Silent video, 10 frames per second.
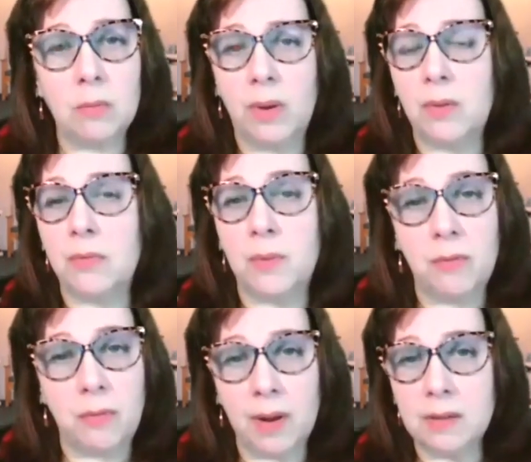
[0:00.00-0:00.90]
whether from
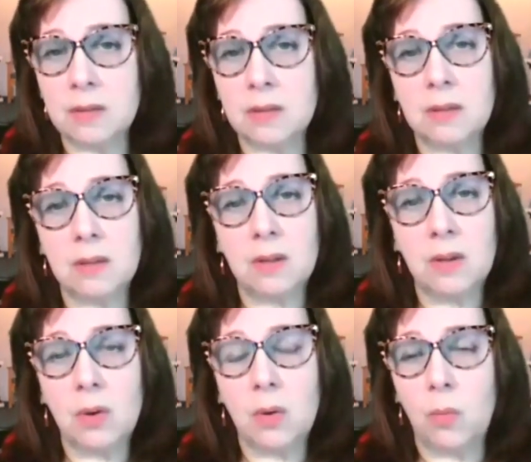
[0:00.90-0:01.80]
friends,
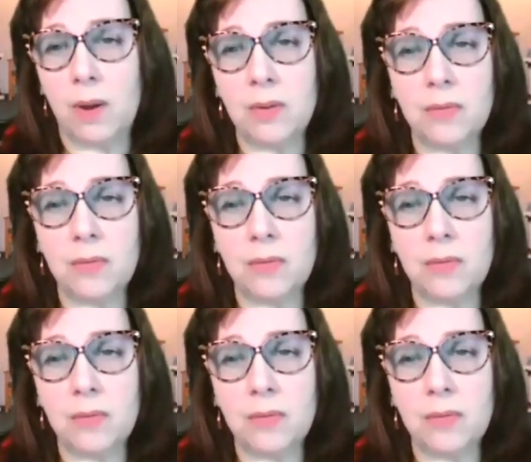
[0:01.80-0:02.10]
whether